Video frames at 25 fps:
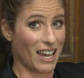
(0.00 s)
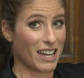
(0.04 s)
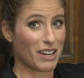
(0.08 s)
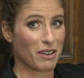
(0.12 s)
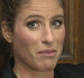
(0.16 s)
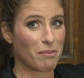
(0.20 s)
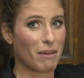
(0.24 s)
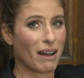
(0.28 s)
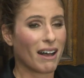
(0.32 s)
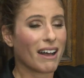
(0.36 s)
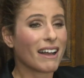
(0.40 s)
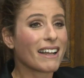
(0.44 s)
I
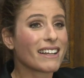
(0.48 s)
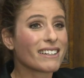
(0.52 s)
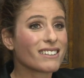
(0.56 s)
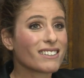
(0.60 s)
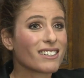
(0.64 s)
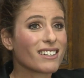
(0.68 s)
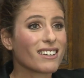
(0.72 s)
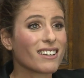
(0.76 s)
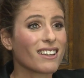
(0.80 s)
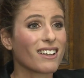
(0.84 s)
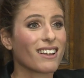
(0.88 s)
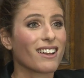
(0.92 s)
don't
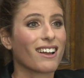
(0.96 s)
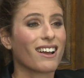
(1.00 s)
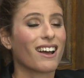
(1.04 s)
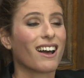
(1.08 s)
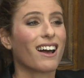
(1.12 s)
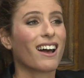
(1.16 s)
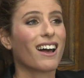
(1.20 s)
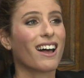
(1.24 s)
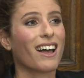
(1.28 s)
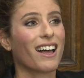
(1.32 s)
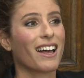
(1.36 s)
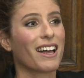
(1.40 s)
mind.
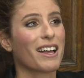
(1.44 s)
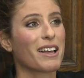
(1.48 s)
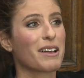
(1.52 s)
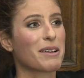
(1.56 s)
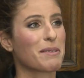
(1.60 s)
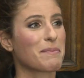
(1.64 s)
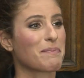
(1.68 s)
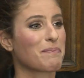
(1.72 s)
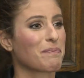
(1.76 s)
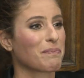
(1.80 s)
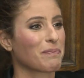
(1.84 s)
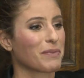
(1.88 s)

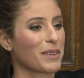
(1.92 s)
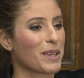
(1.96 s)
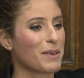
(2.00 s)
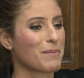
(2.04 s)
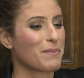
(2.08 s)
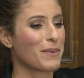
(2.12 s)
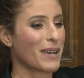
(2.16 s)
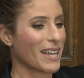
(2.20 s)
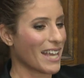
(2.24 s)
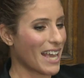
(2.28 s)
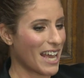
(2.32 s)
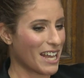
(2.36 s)
Um,
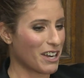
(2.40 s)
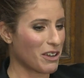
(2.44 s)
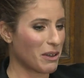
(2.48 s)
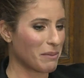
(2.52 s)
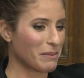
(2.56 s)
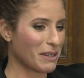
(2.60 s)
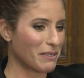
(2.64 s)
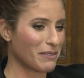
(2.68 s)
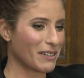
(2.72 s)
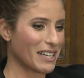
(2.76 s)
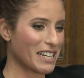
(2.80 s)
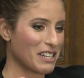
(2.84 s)
but yeah, no,
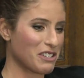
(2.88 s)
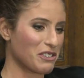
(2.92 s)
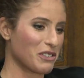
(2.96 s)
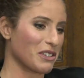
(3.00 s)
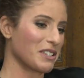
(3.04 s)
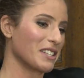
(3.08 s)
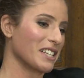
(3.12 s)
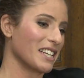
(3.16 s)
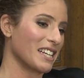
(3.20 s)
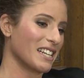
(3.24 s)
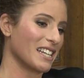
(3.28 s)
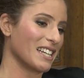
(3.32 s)
I'm definitely
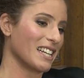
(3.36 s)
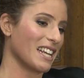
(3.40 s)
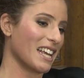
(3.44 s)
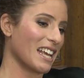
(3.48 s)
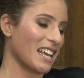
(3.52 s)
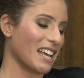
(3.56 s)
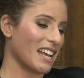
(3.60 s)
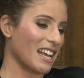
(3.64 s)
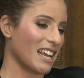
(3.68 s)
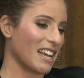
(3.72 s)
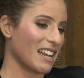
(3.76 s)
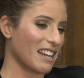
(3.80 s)
interested
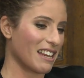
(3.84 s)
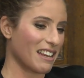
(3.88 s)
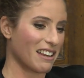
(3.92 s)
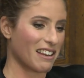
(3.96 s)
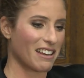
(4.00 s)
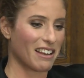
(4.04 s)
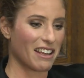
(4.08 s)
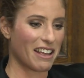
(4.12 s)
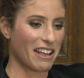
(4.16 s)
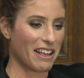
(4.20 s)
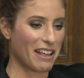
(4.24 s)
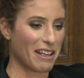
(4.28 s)
in
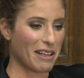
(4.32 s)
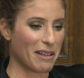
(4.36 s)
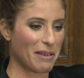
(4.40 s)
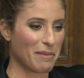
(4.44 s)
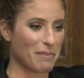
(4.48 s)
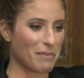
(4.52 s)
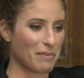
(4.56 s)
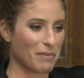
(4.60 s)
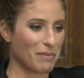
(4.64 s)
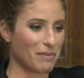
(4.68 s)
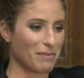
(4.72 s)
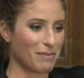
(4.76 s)

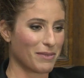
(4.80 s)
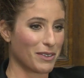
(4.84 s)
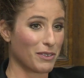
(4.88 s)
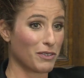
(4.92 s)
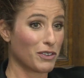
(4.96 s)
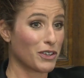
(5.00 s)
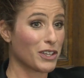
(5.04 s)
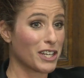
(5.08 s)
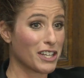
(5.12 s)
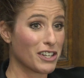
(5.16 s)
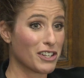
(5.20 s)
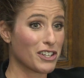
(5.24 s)
um, the
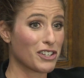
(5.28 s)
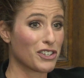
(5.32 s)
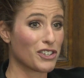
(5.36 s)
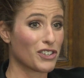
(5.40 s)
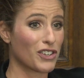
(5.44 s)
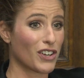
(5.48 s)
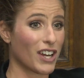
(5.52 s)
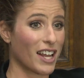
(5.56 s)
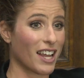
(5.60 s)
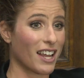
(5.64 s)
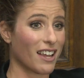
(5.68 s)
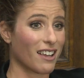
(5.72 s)
food
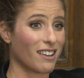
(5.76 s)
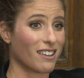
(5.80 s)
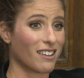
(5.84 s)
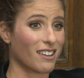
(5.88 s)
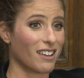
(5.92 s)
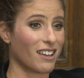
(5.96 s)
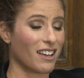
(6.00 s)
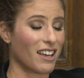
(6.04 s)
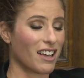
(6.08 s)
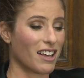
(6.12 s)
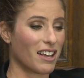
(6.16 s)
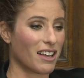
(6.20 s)
industry
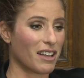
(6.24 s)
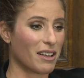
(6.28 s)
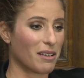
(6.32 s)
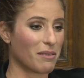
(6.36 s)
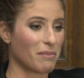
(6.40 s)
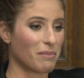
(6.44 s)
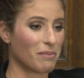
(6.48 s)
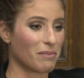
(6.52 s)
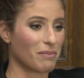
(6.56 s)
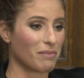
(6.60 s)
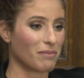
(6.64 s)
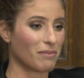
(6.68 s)

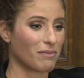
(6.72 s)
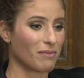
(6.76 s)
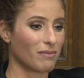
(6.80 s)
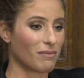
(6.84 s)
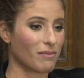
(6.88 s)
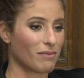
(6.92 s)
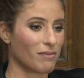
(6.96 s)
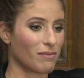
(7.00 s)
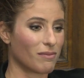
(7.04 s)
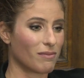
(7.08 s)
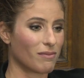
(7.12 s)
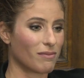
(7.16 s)
um,
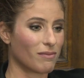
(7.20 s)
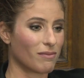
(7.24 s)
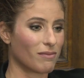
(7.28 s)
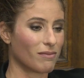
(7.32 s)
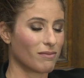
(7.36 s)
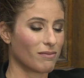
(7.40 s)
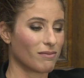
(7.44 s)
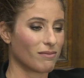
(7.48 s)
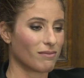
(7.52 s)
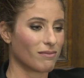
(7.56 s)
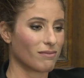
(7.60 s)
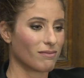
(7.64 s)

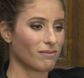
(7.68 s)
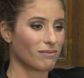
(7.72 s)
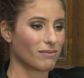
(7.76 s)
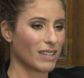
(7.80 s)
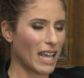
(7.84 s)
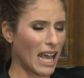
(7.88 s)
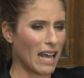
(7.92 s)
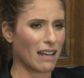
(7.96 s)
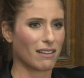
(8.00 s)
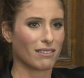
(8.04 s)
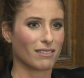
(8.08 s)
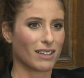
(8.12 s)

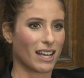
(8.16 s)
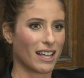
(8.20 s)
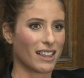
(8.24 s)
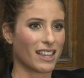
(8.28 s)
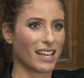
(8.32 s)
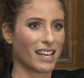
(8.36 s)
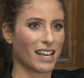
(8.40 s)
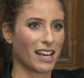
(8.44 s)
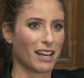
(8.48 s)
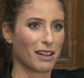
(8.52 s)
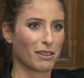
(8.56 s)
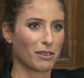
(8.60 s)
yeah, I
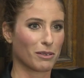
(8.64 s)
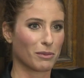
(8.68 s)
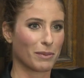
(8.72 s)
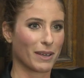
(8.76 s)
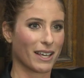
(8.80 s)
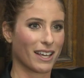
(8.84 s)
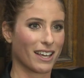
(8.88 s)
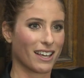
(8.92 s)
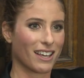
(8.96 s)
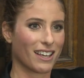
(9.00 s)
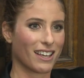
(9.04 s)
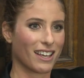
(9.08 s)
think I'll
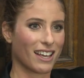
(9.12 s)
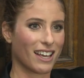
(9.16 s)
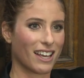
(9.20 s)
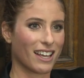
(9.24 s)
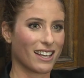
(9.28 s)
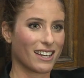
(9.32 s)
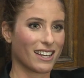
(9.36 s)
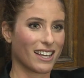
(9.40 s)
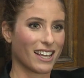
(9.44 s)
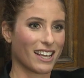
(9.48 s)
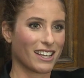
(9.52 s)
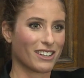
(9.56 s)
be
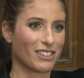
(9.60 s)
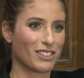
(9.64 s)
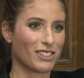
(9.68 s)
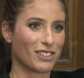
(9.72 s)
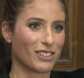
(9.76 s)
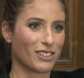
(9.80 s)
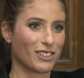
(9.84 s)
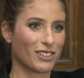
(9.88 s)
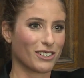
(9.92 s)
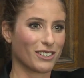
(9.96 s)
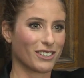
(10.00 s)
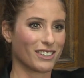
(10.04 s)
heading
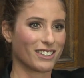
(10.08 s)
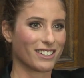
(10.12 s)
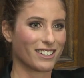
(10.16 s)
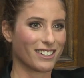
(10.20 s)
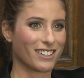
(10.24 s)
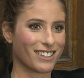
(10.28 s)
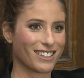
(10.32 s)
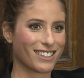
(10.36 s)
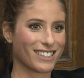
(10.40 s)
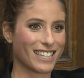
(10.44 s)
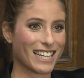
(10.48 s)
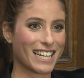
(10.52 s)
into
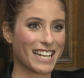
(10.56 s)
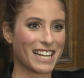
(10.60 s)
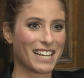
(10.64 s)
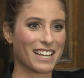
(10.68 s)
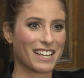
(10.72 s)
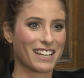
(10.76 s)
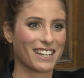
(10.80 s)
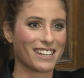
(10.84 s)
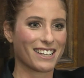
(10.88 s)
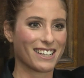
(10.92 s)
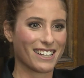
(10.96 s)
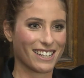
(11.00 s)

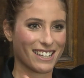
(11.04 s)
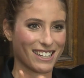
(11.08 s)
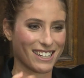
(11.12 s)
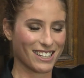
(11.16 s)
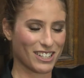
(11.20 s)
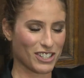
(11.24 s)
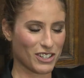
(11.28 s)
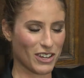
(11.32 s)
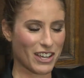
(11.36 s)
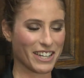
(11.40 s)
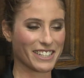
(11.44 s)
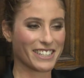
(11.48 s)
setting,
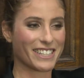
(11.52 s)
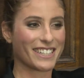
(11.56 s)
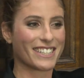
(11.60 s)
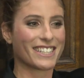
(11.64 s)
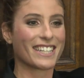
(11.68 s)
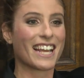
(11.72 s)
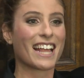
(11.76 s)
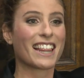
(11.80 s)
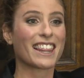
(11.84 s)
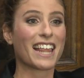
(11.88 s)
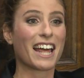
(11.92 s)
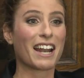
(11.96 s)
trying to
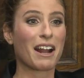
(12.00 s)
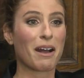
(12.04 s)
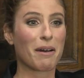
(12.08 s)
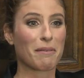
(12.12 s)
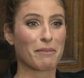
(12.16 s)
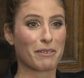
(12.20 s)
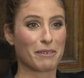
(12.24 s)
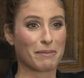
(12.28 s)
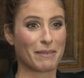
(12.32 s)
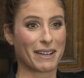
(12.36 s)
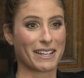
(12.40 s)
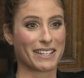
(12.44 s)
set that
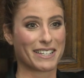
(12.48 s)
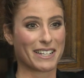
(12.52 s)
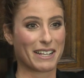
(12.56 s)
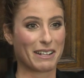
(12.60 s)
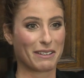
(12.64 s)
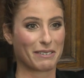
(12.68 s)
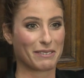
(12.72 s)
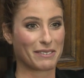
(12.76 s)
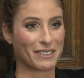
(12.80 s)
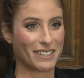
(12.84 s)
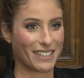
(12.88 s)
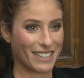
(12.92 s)
up for
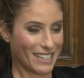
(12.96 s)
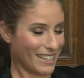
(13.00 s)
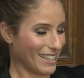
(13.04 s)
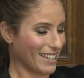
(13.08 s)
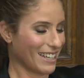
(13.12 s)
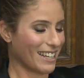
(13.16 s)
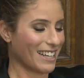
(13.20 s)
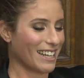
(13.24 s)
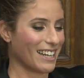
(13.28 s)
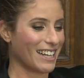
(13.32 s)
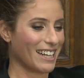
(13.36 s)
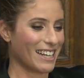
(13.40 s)
myself.
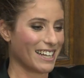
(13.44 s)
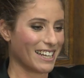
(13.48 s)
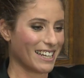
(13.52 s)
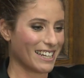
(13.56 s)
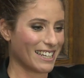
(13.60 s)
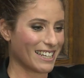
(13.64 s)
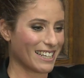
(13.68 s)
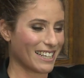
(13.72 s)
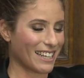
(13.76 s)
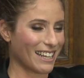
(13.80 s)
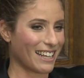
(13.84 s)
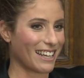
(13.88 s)

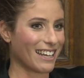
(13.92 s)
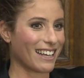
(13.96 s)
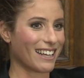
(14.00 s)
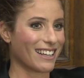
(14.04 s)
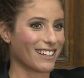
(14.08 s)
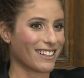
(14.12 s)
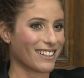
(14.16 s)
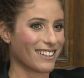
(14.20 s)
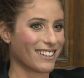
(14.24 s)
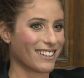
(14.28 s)
Yeah.